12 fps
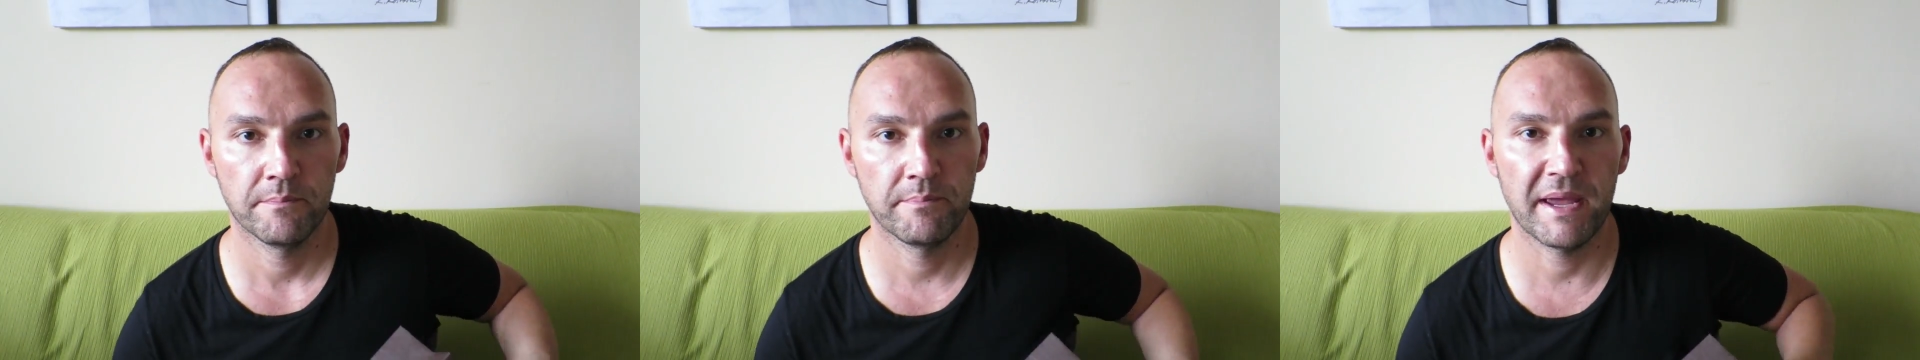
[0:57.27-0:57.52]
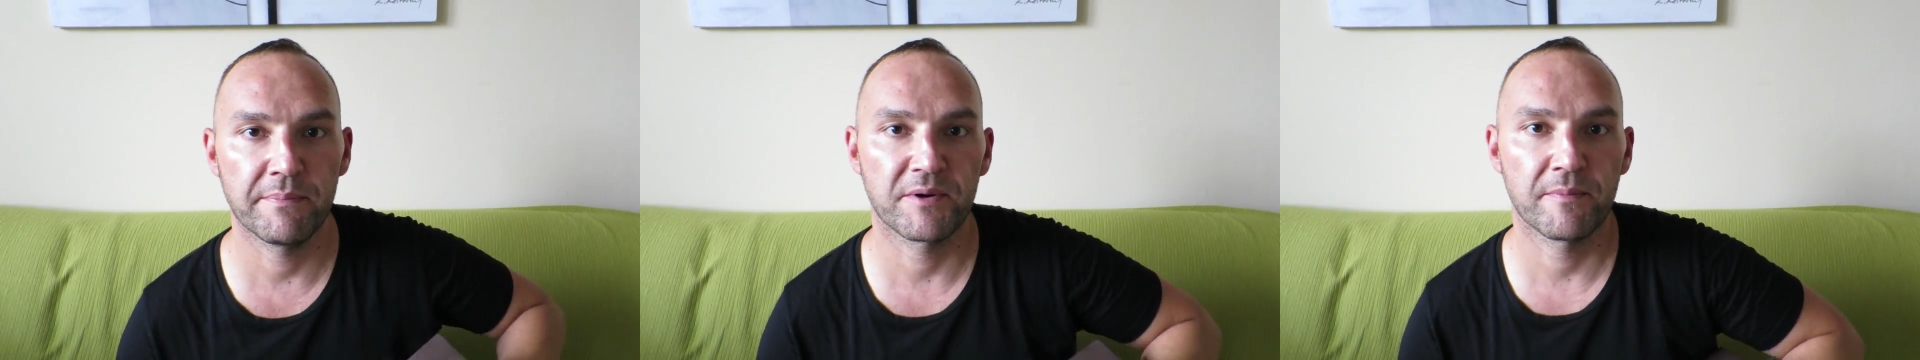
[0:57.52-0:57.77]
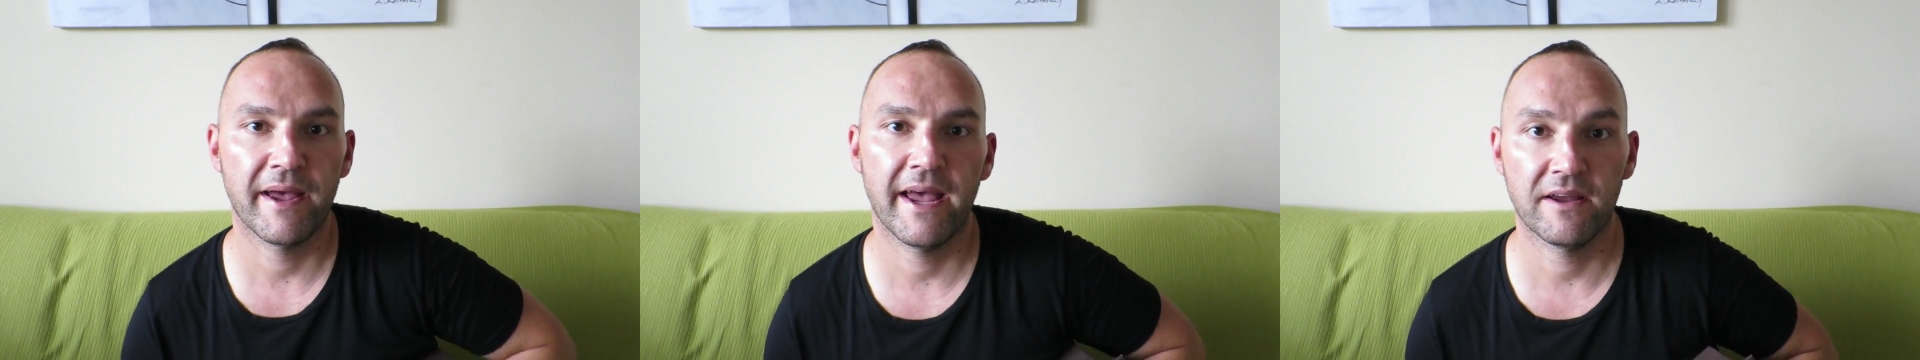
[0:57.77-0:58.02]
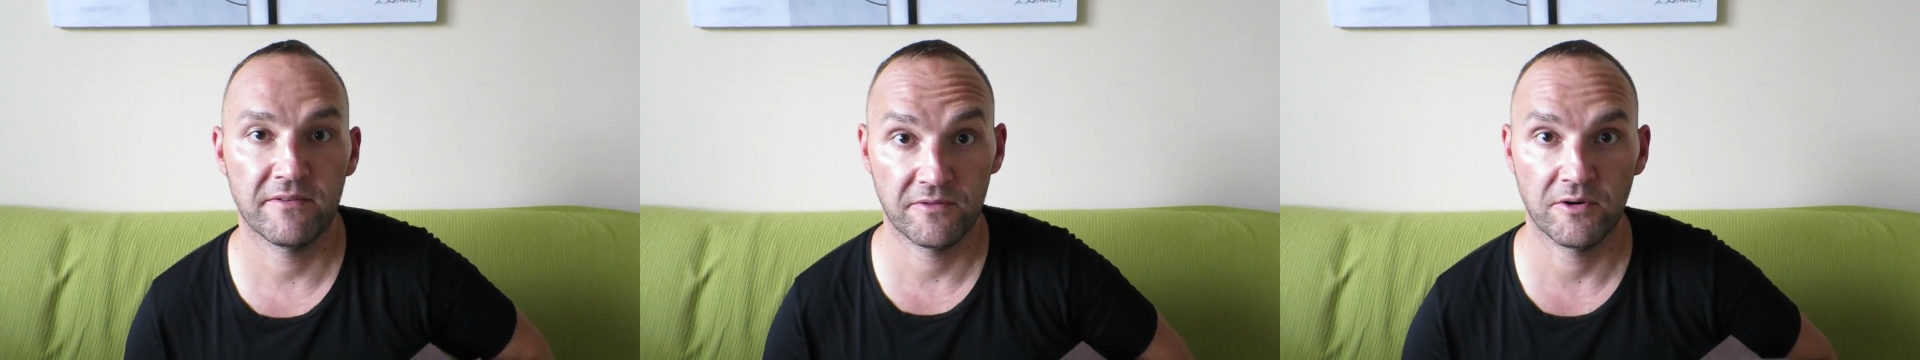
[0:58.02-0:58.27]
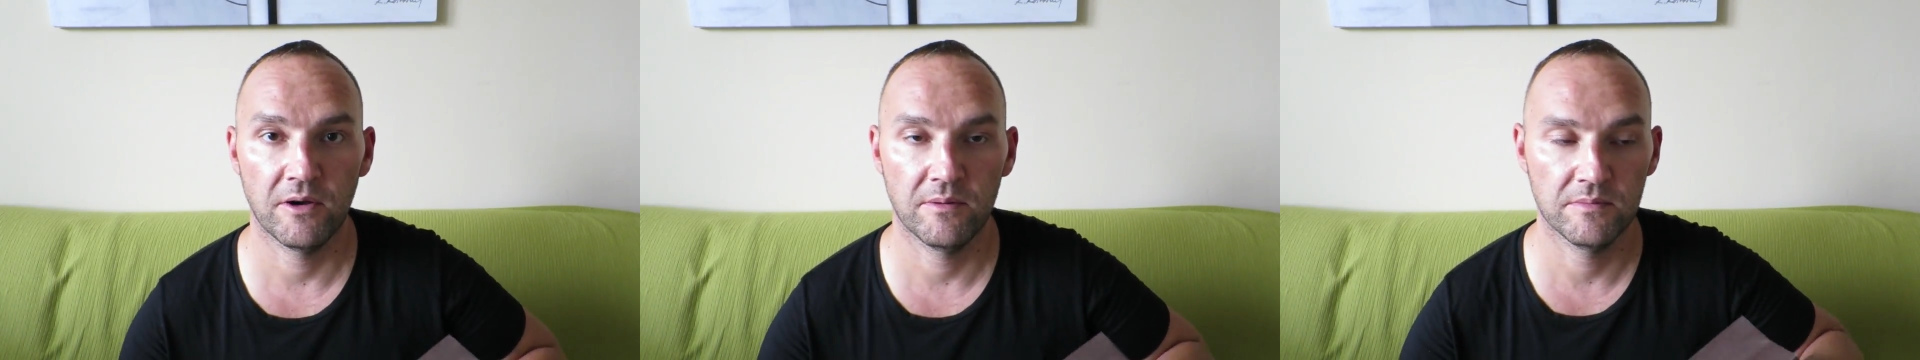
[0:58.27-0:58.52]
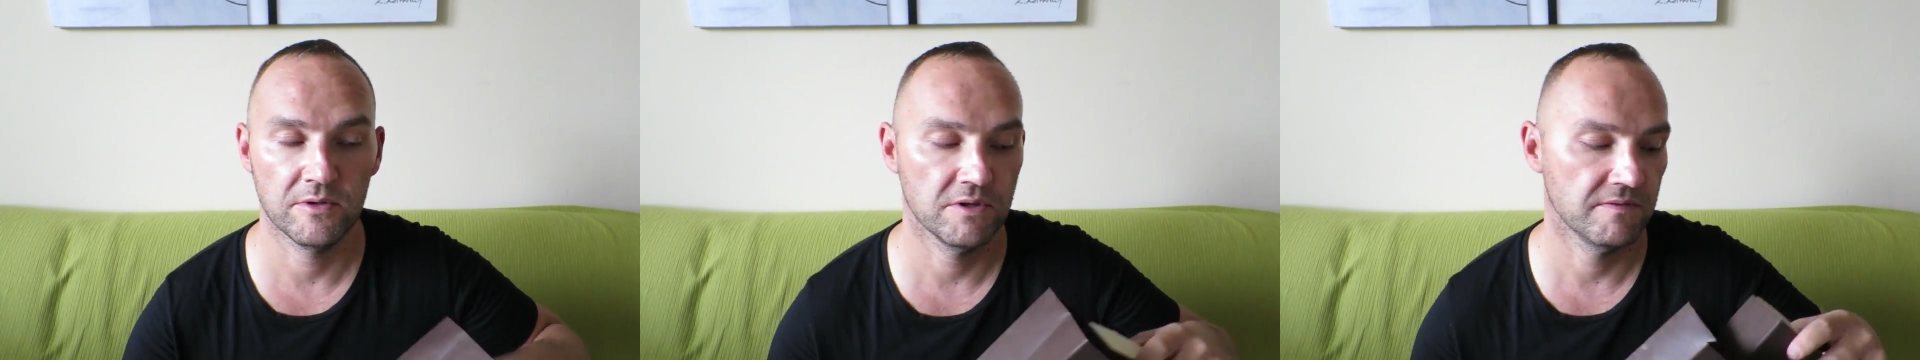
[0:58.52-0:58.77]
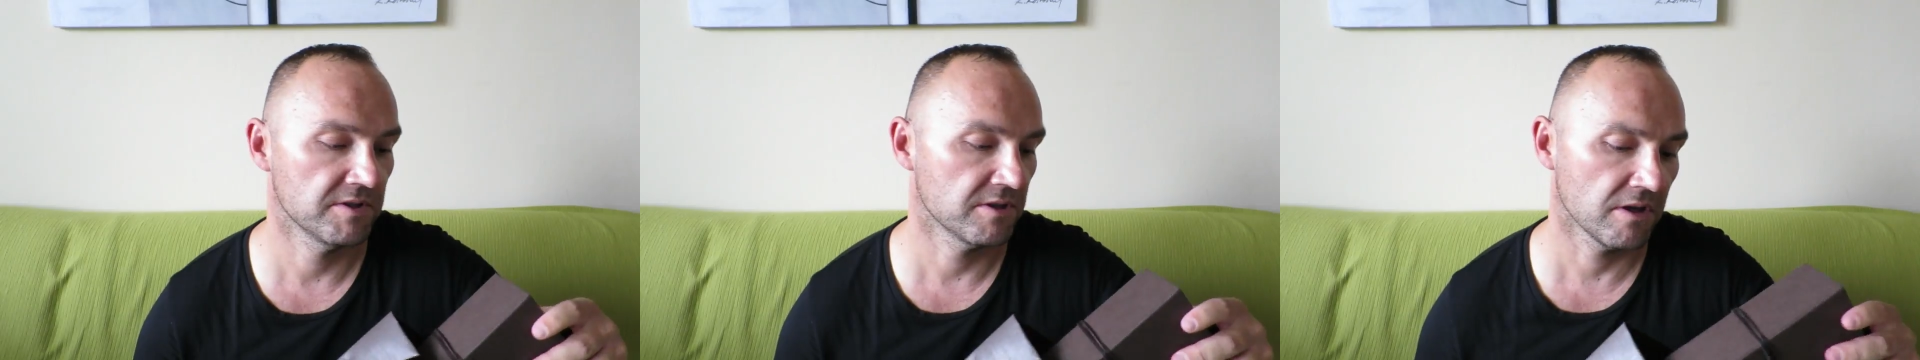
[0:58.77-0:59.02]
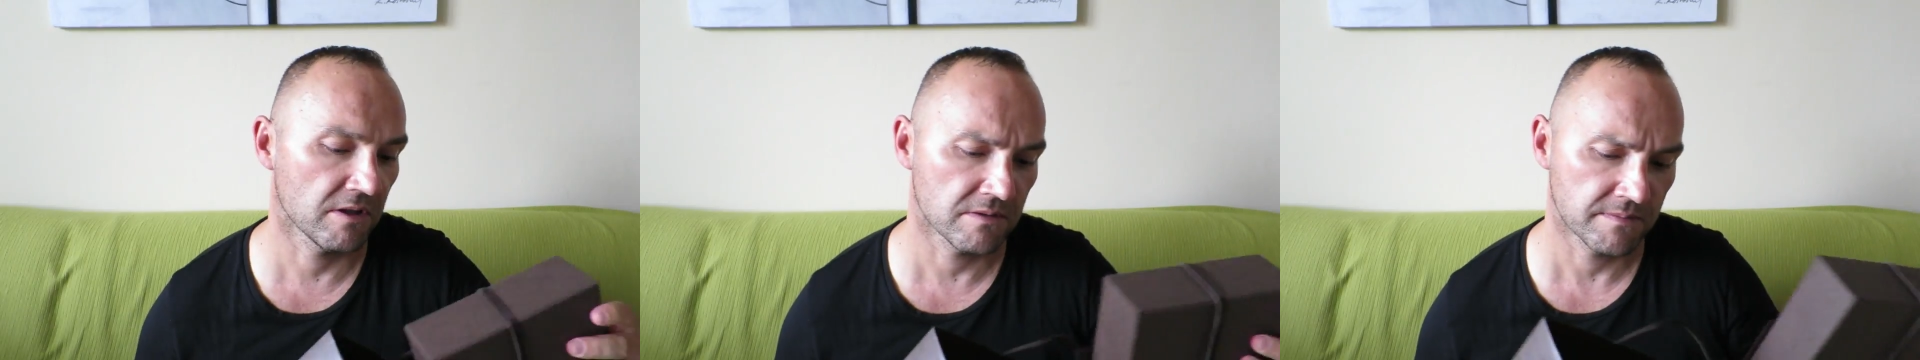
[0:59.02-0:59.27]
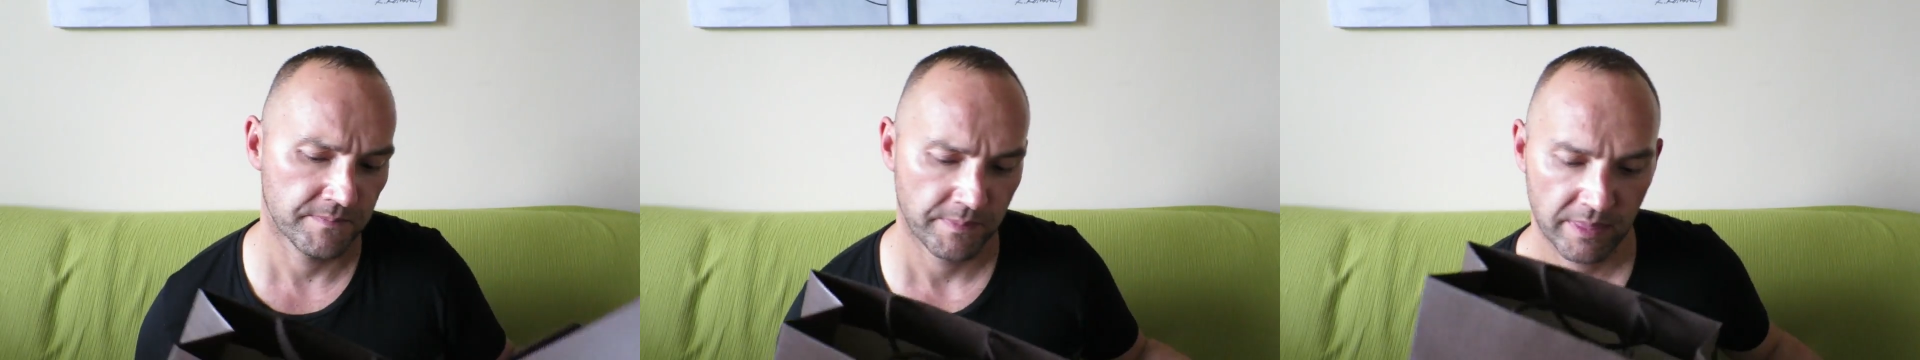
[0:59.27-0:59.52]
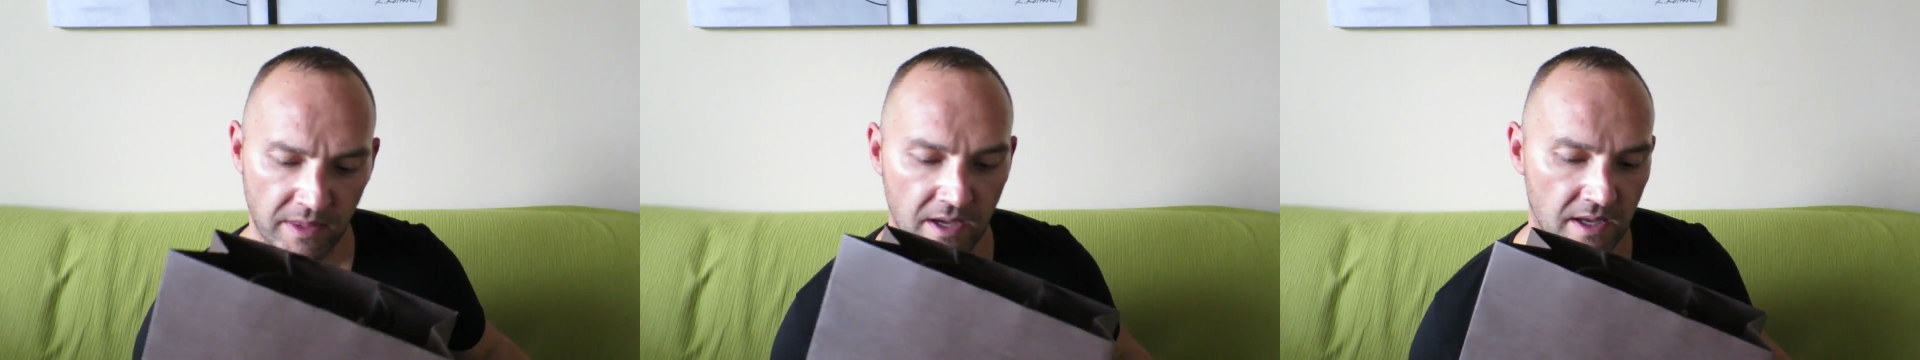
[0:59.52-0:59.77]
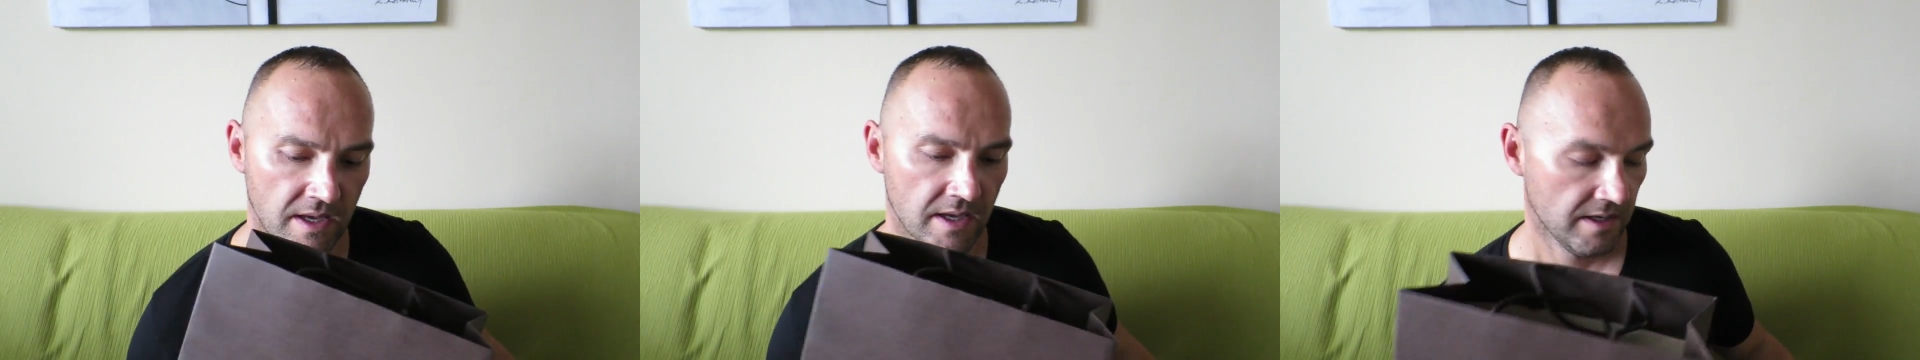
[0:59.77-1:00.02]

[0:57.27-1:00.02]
paper bag from Louis Vuitton.